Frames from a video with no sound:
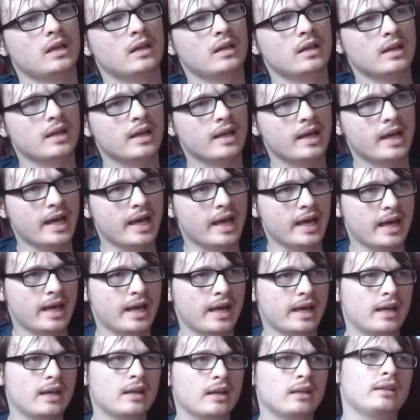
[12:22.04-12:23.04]

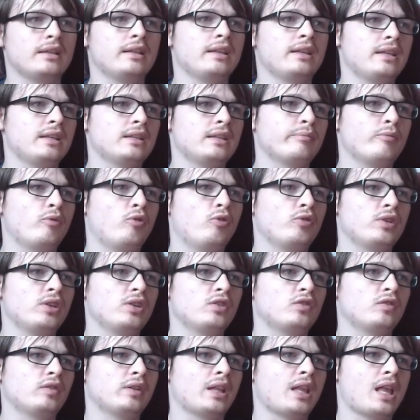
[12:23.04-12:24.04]
It is more
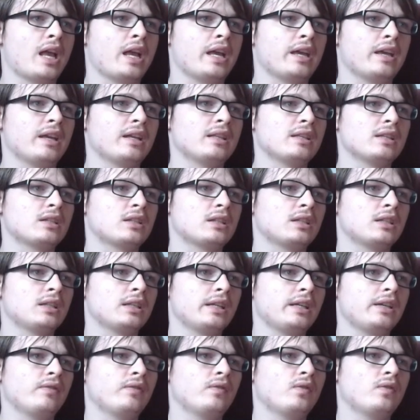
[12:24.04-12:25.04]
useful than I
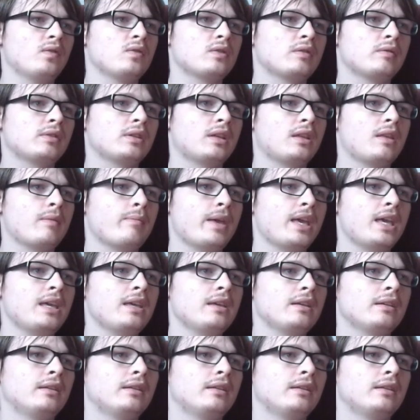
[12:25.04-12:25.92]
initially thought it was going to be.